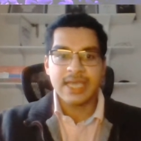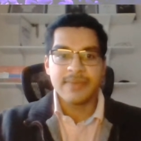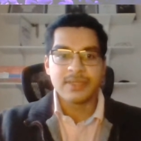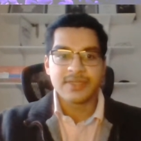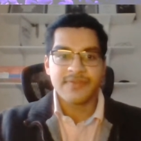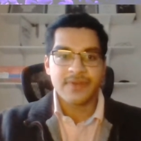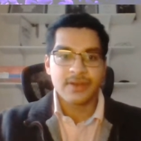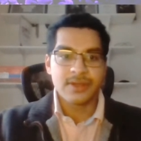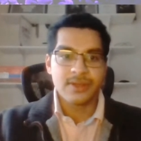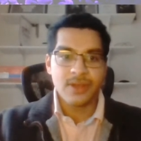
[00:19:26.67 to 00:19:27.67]
able to
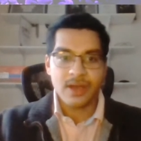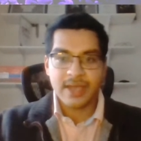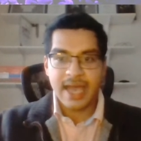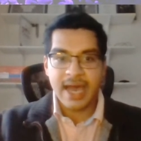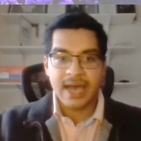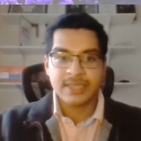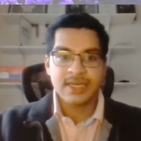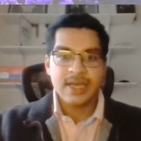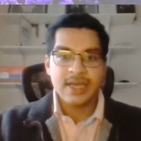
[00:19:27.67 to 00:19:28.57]
further look at